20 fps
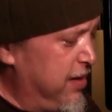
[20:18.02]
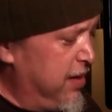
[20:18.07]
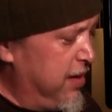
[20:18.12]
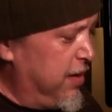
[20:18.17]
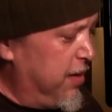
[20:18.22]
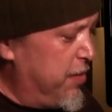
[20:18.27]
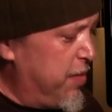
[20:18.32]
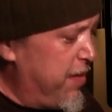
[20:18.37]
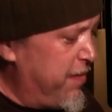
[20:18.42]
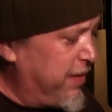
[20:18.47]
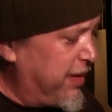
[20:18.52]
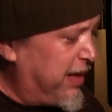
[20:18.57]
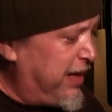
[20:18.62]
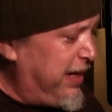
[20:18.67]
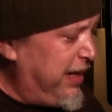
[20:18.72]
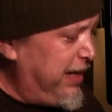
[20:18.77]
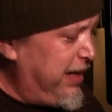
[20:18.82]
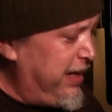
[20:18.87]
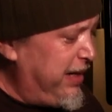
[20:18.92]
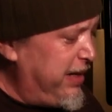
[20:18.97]
above the
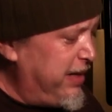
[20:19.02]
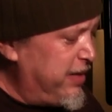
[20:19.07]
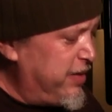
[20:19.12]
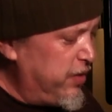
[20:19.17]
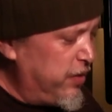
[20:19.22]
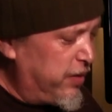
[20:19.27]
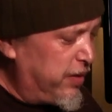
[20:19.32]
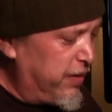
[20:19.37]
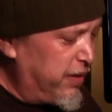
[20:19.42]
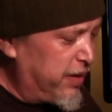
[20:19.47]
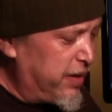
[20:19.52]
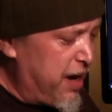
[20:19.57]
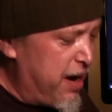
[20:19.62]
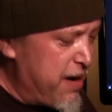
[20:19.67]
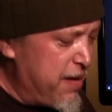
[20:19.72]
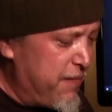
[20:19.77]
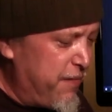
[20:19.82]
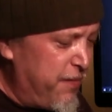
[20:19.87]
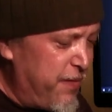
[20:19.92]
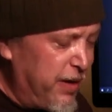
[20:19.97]
keys, you can kind
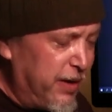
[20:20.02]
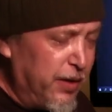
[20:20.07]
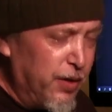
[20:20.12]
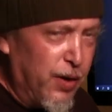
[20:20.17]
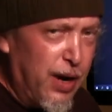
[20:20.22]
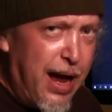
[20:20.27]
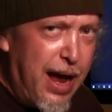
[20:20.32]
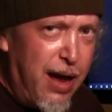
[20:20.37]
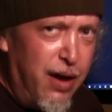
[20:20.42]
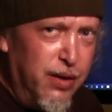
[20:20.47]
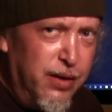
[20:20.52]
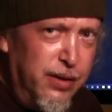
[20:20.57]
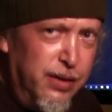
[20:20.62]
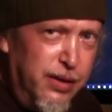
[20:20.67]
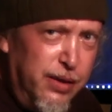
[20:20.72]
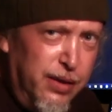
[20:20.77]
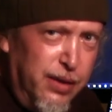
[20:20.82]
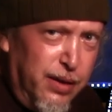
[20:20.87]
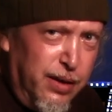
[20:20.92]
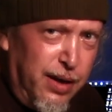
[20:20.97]
of figure out
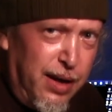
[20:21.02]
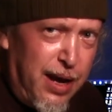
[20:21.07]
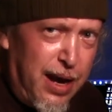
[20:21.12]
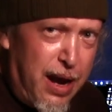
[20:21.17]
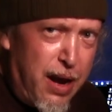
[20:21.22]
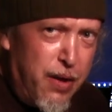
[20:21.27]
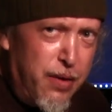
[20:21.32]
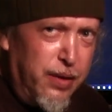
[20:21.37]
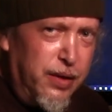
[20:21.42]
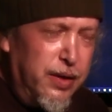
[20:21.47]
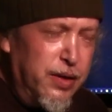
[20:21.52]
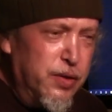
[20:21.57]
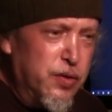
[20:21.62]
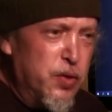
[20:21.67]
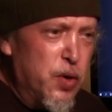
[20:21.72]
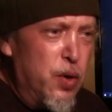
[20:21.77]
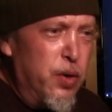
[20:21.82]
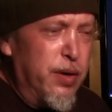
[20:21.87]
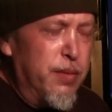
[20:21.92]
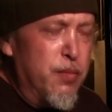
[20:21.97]
how to
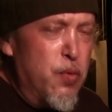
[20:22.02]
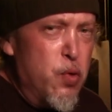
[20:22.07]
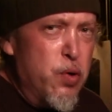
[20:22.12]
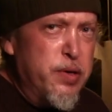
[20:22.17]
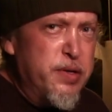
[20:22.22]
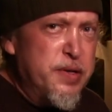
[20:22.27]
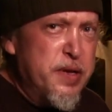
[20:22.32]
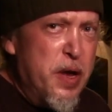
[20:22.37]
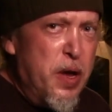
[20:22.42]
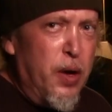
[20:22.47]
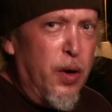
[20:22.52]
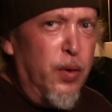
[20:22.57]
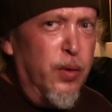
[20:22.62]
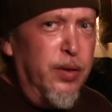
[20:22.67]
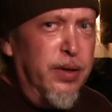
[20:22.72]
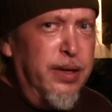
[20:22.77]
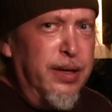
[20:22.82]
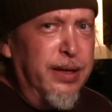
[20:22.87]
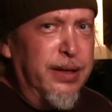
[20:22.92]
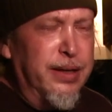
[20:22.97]
control it more so
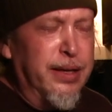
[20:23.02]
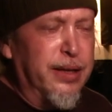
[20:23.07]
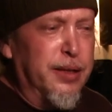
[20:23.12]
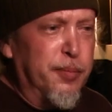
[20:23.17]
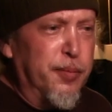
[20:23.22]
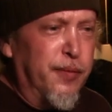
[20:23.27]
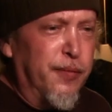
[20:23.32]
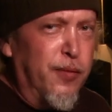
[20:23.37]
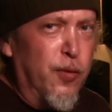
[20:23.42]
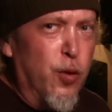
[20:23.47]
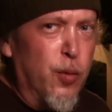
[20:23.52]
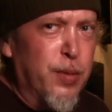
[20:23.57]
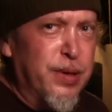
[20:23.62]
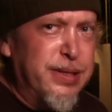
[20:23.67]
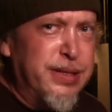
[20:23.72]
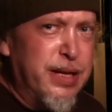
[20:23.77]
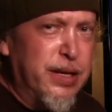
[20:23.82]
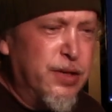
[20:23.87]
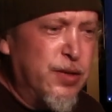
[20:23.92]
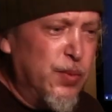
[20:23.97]
and get the
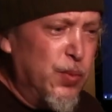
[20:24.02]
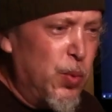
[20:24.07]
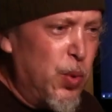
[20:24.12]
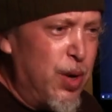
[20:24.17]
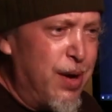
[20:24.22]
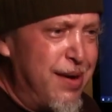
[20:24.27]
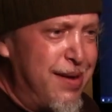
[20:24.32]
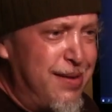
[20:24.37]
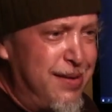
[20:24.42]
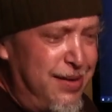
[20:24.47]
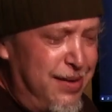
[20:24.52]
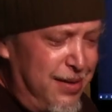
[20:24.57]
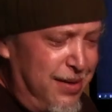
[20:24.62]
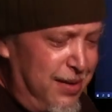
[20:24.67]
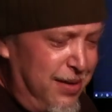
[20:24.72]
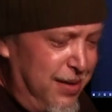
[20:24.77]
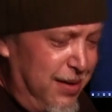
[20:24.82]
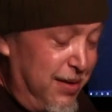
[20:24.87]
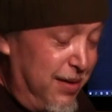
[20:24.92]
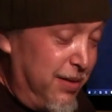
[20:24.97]
performance that you want.
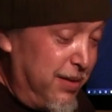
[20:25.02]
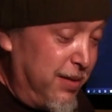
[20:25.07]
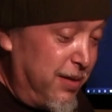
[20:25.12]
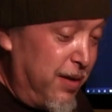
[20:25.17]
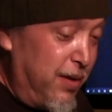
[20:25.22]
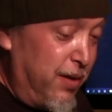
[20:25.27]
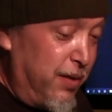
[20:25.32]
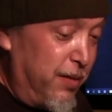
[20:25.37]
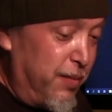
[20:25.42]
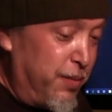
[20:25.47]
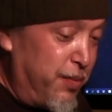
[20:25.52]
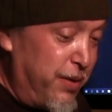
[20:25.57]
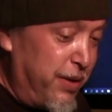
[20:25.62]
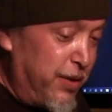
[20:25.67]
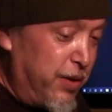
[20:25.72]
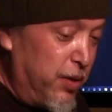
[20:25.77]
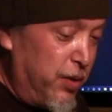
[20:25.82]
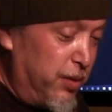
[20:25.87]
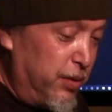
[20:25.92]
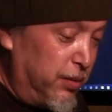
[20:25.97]
So pretty
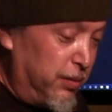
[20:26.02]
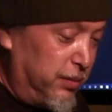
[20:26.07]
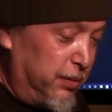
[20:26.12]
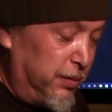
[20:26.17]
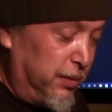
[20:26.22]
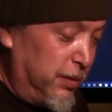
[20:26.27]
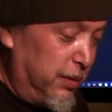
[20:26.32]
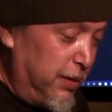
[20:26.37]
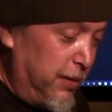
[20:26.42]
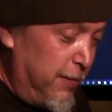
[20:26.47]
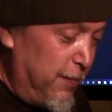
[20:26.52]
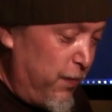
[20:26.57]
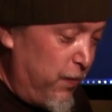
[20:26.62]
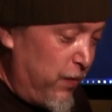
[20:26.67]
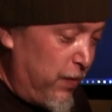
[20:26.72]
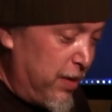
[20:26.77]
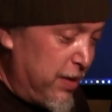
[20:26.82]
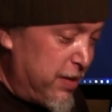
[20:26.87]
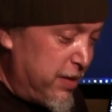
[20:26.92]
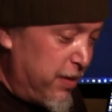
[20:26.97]
cool.
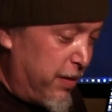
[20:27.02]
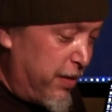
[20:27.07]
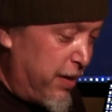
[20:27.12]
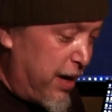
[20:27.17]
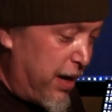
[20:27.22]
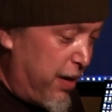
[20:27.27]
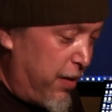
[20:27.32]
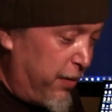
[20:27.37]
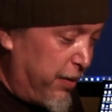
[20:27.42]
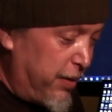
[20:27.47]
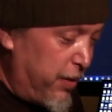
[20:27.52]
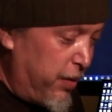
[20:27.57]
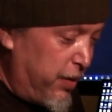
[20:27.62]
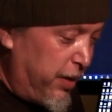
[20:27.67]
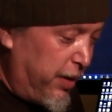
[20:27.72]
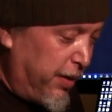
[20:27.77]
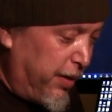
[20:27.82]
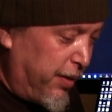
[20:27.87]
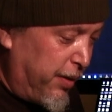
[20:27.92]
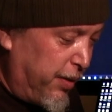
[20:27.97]
So now we go
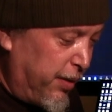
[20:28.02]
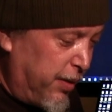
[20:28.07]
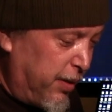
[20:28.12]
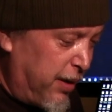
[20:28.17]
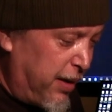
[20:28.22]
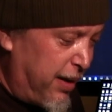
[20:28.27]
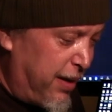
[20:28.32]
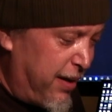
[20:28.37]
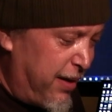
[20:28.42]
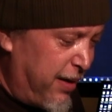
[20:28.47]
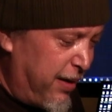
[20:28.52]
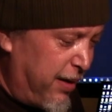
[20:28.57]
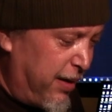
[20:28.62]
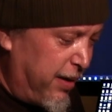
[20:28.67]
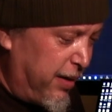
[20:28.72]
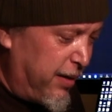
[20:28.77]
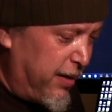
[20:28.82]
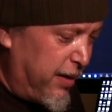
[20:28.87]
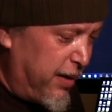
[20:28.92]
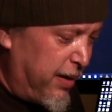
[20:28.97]
here,
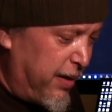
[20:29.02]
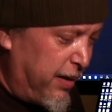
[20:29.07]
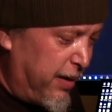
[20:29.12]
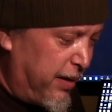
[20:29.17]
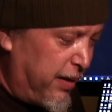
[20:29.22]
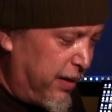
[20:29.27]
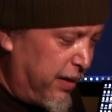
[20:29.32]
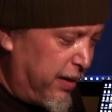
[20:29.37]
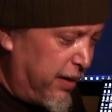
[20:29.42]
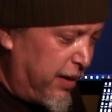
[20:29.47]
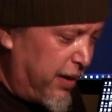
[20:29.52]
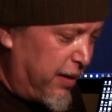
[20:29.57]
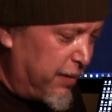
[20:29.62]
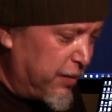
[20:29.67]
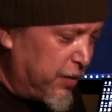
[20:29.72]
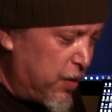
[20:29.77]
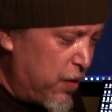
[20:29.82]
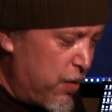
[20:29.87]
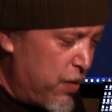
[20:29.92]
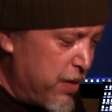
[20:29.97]
and I'm
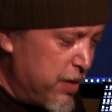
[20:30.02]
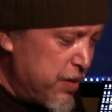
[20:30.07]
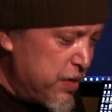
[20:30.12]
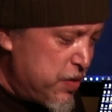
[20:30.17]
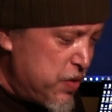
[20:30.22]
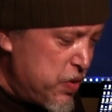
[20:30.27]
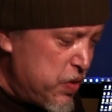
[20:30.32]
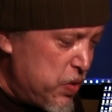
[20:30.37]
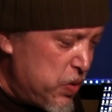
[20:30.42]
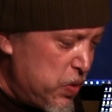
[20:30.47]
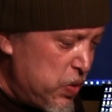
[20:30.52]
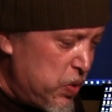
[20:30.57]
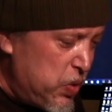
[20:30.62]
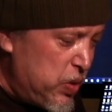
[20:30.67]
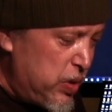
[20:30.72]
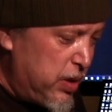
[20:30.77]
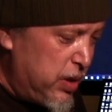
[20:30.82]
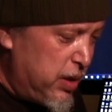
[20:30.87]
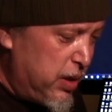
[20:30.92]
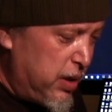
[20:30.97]
going
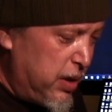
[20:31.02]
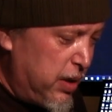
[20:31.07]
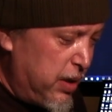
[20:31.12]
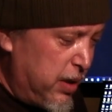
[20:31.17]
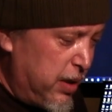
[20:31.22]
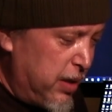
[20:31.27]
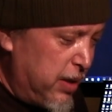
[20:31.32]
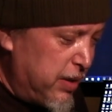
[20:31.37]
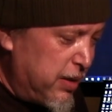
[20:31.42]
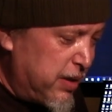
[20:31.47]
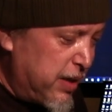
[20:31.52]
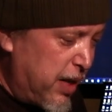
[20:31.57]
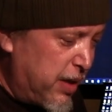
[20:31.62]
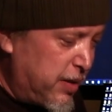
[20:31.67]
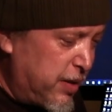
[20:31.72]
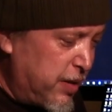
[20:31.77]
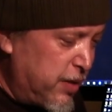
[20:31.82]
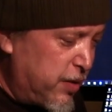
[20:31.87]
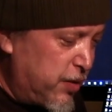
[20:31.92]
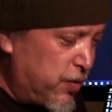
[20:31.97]
to
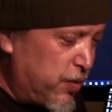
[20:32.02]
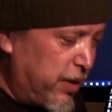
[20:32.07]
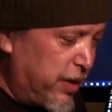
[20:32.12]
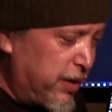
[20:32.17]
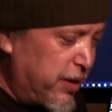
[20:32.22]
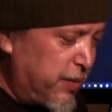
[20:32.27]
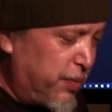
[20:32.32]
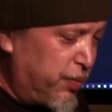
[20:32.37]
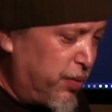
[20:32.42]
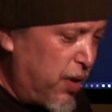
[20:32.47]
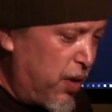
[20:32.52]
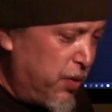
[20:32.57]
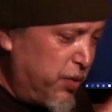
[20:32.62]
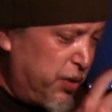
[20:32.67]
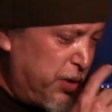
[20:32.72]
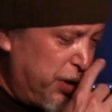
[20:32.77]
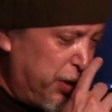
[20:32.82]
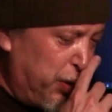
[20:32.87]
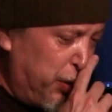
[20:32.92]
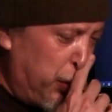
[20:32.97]
Session Strings Pro
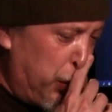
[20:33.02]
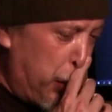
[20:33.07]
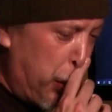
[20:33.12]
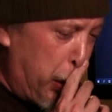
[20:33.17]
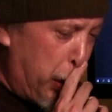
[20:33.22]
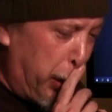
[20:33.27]
2,